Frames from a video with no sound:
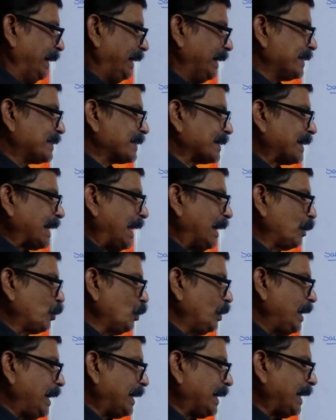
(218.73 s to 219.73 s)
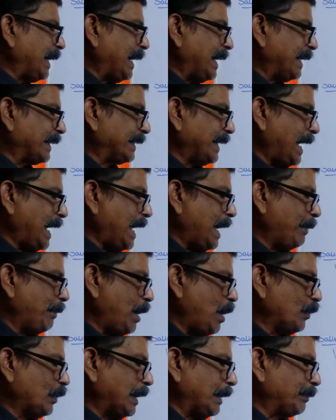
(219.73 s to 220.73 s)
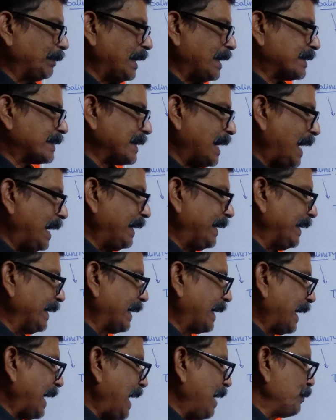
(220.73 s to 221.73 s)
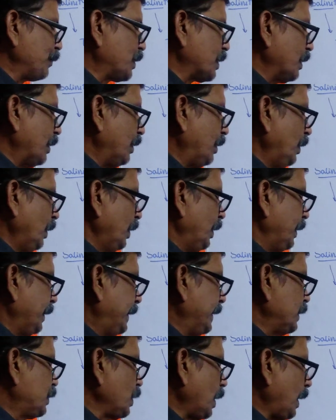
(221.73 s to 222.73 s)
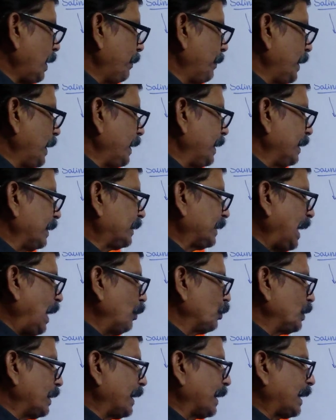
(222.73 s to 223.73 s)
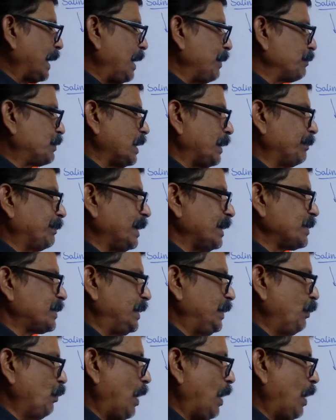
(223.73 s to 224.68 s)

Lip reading: It is calculated as the amount of the salt in grams dissolved in 1000 grams of the sea